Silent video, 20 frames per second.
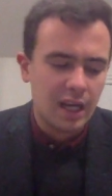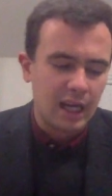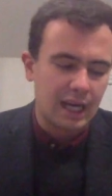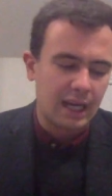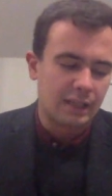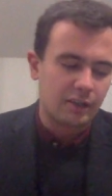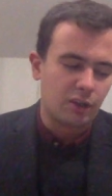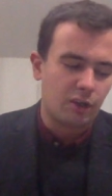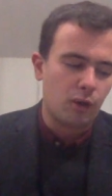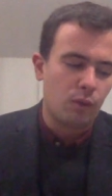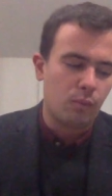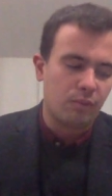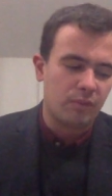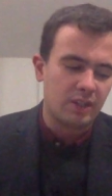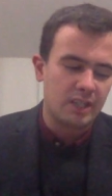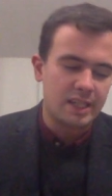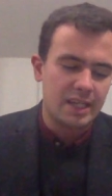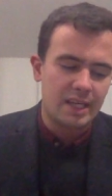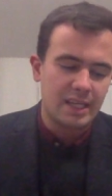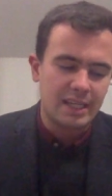and
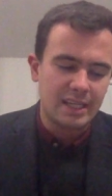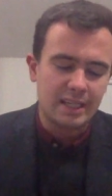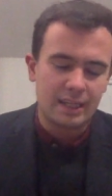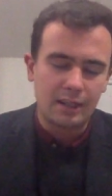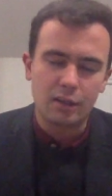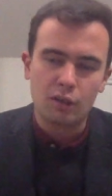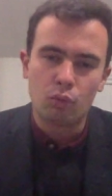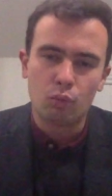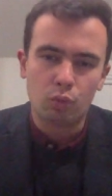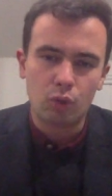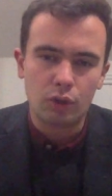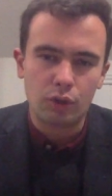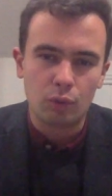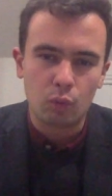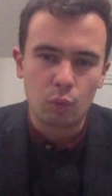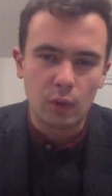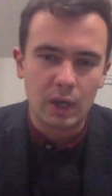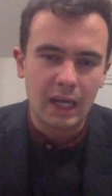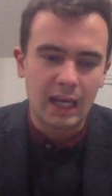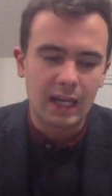hopefully he can
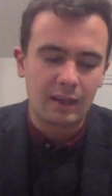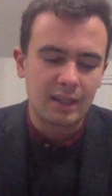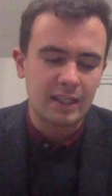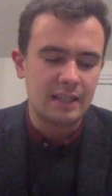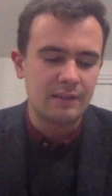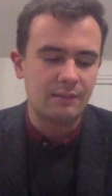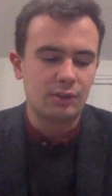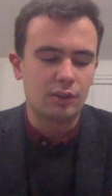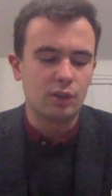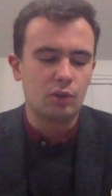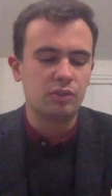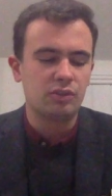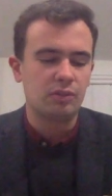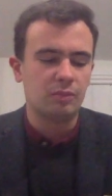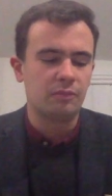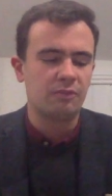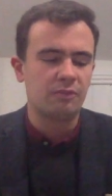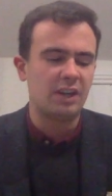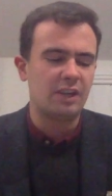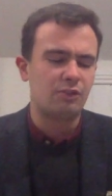run well, even though he's
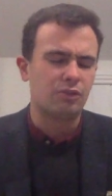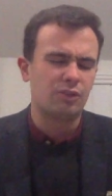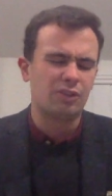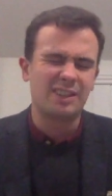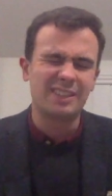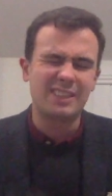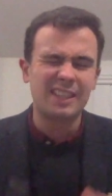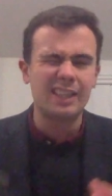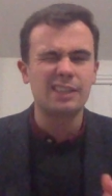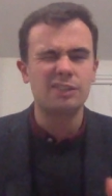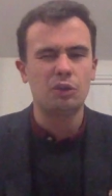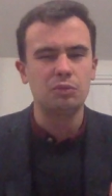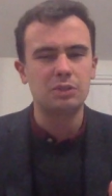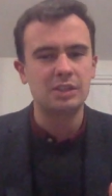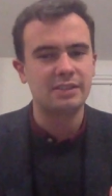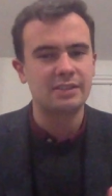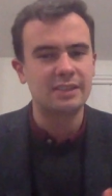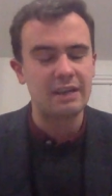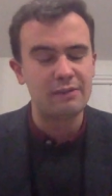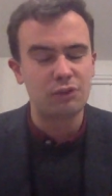a veteran. I think it's
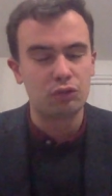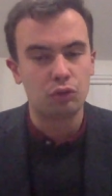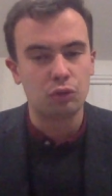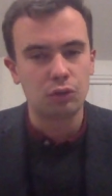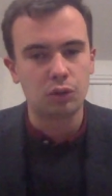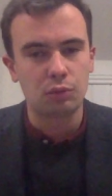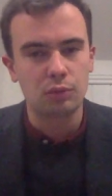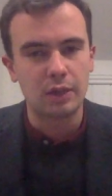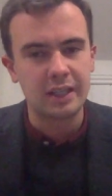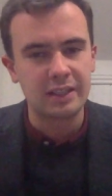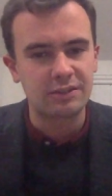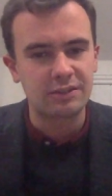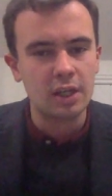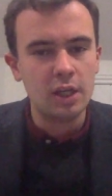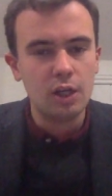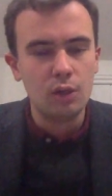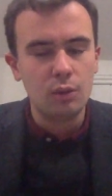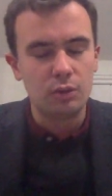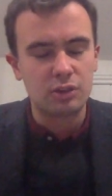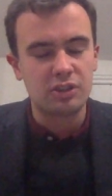only a seven runner race,
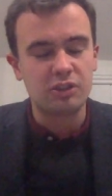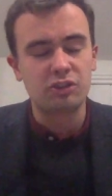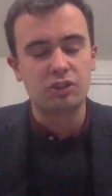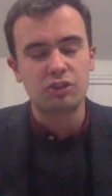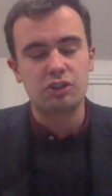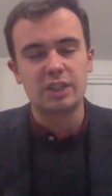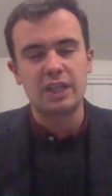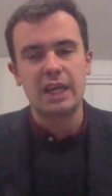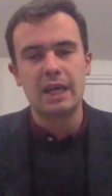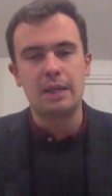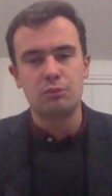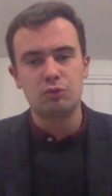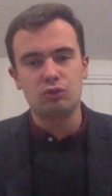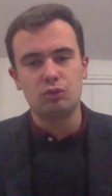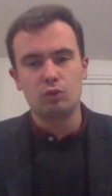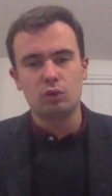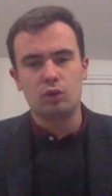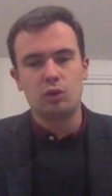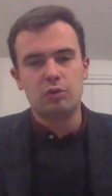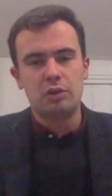which is a shame.
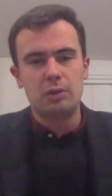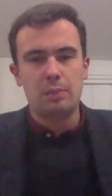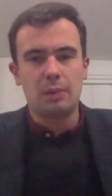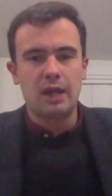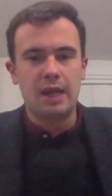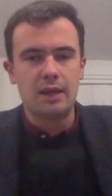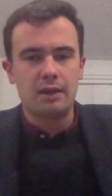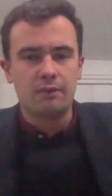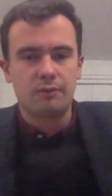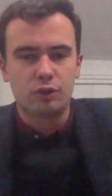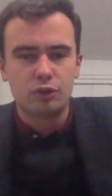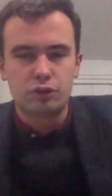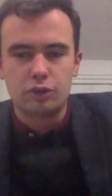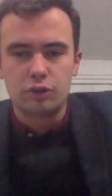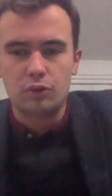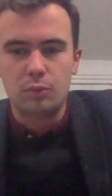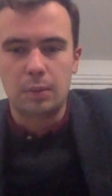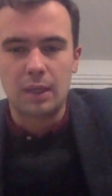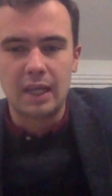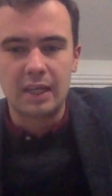So we're only paying for
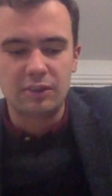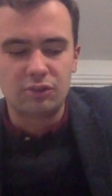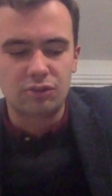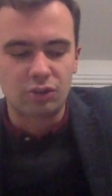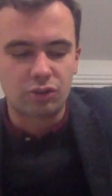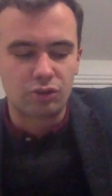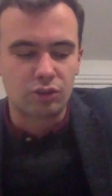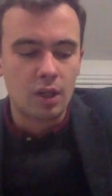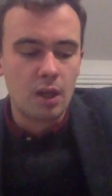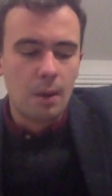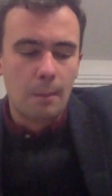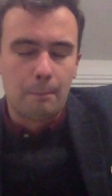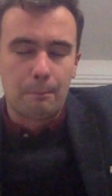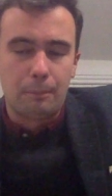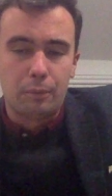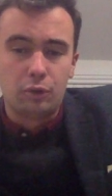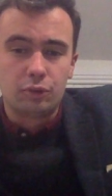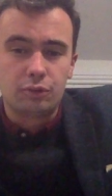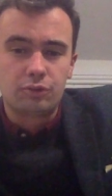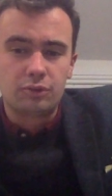two places,
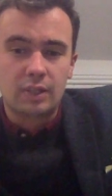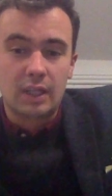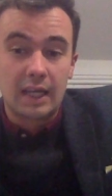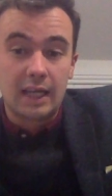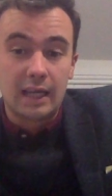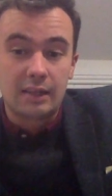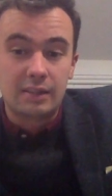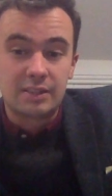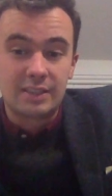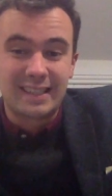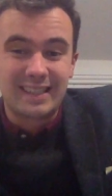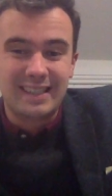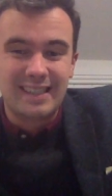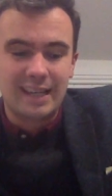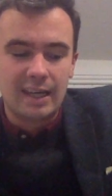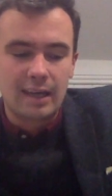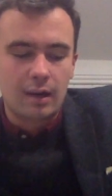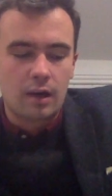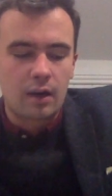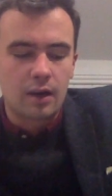but uh,
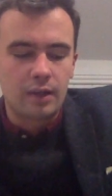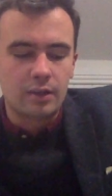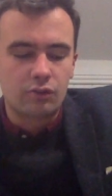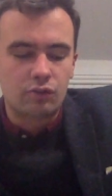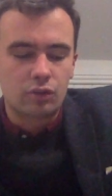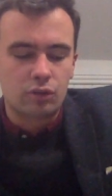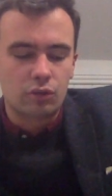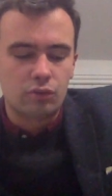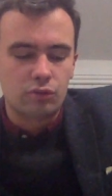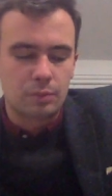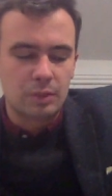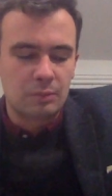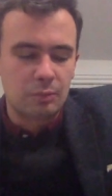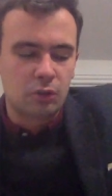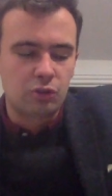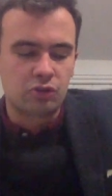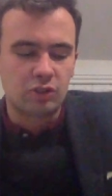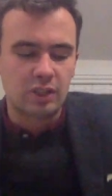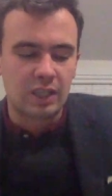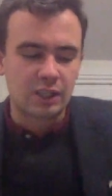Tiquer is going to be
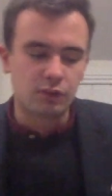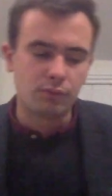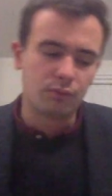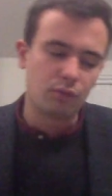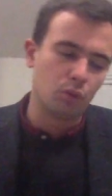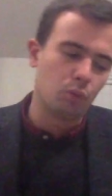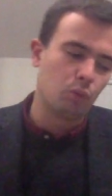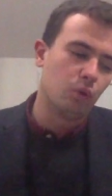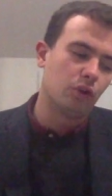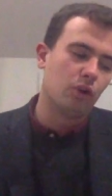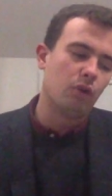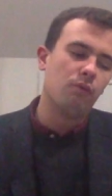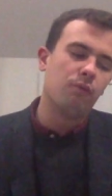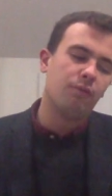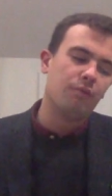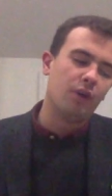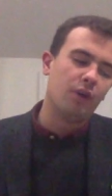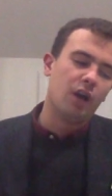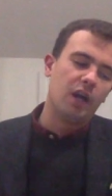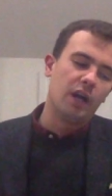my selection for the
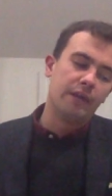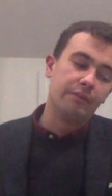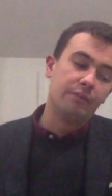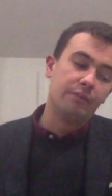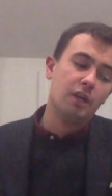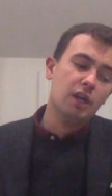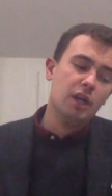105.